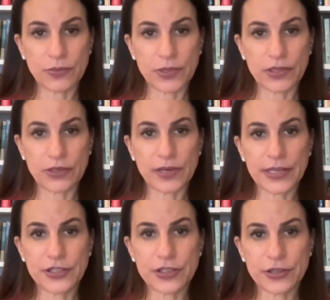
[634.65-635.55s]
what the
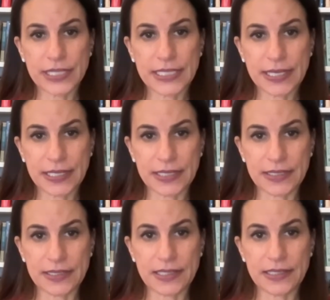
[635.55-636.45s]
grand jury
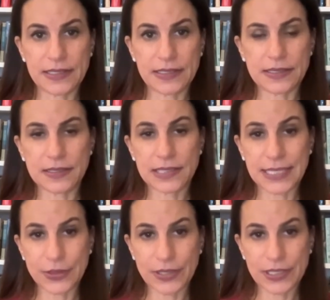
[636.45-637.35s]
does is
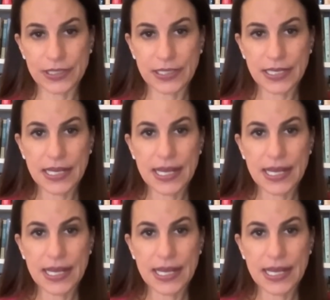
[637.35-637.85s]
secret,